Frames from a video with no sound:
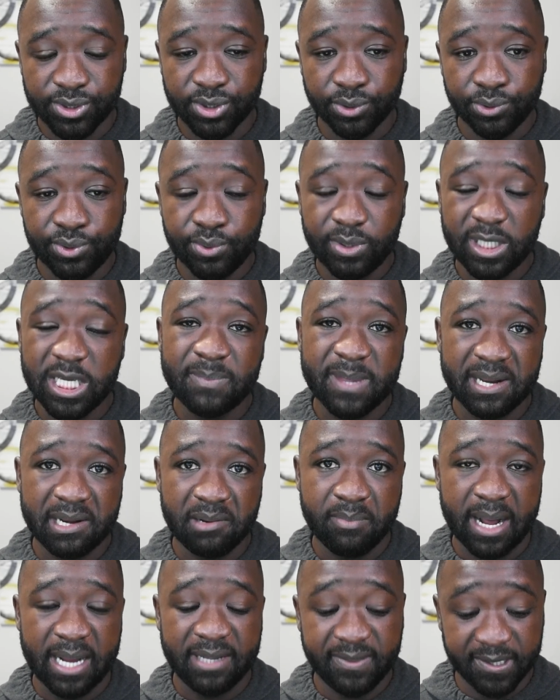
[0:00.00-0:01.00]
So do keep that
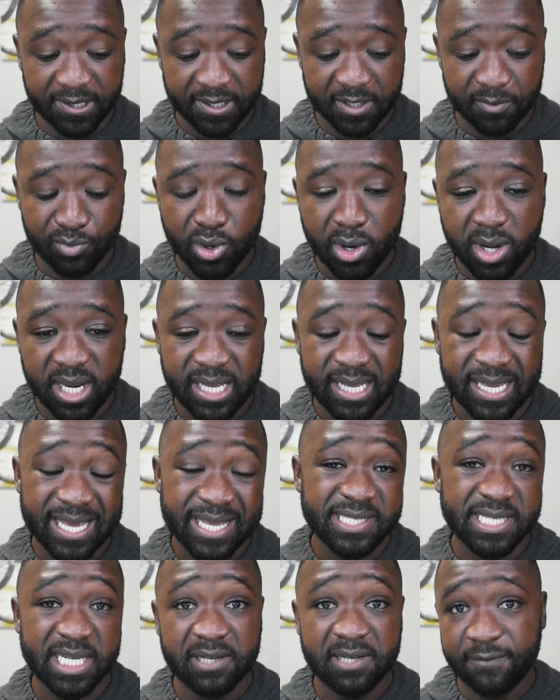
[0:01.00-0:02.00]
in mind. The community
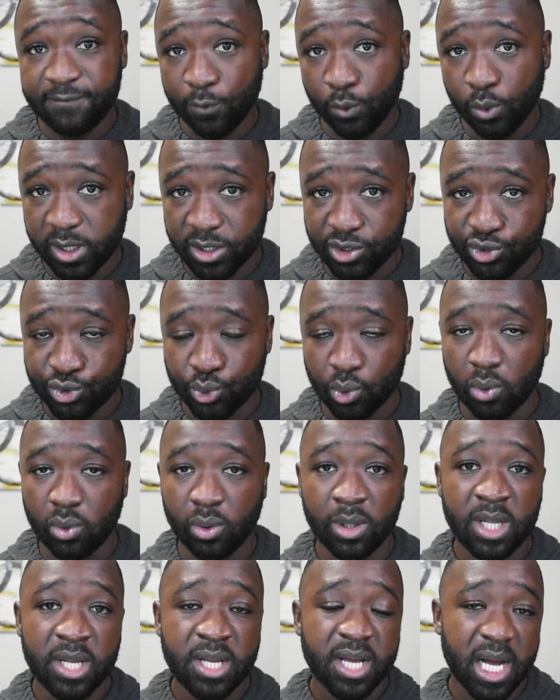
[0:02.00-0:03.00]
is in full
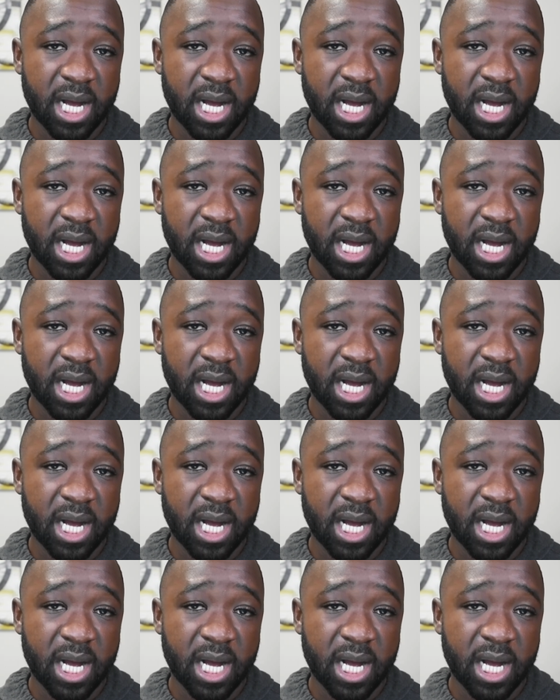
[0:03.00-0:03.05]
control